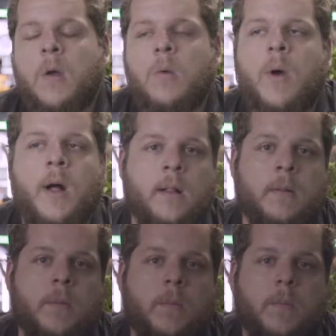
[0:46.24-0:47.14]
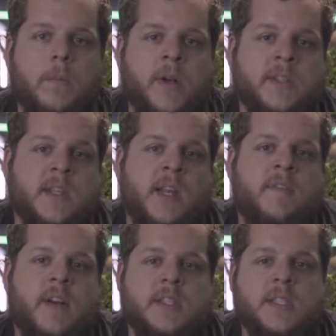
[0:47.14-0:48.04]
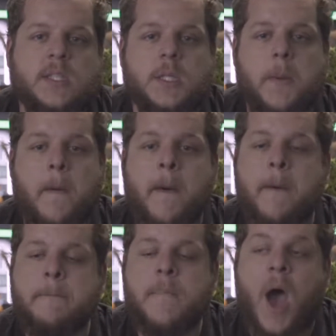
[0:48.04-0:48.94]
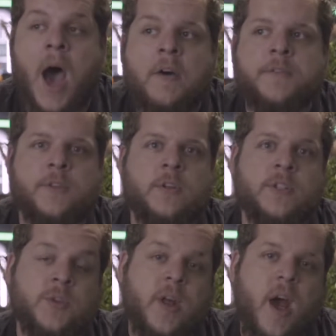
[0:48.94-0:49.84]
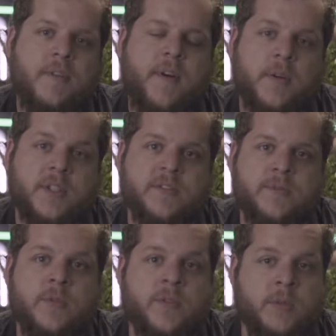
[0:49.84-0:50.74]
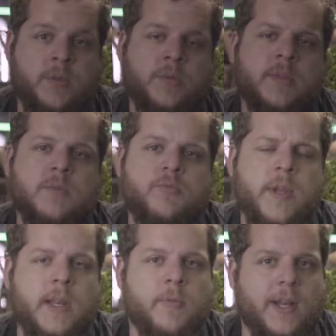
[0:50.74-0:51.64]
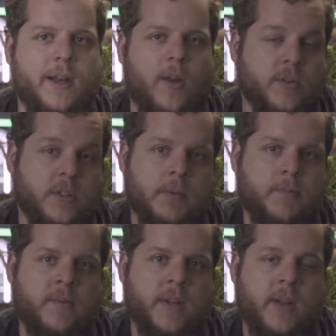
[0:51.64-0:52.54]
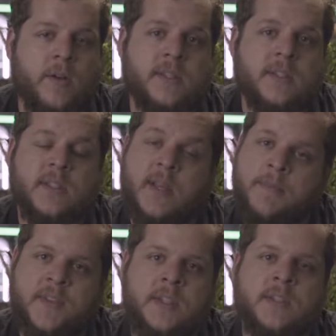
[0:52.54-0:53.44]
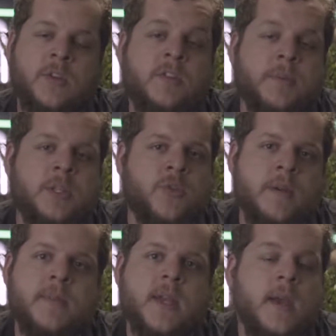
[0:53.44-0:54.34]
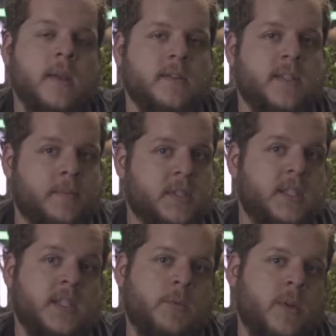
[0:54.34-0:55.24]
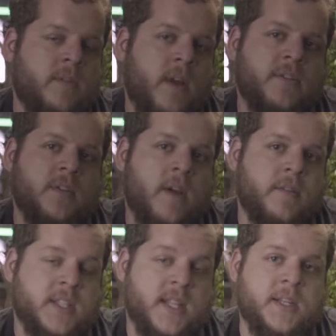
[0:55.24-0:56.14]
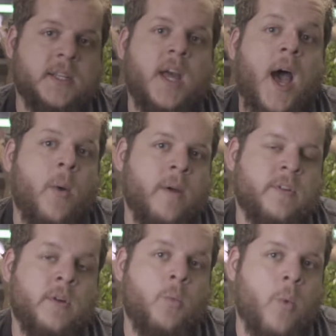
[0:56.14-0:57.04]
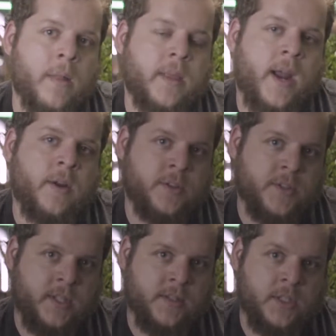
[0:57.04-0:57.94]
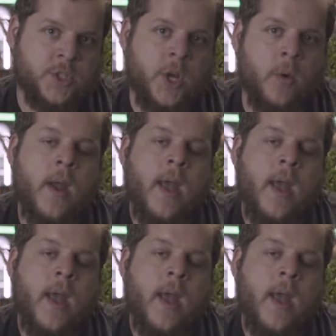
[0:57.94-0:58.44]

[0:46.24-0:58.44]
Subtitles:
Well, where does it leave us? After 2.5 hours of movie, which was really, really long, to be perfectly honest. Some scenes could have been trimmed. Some scenes I would have loved to have extended. However, one character steals the show,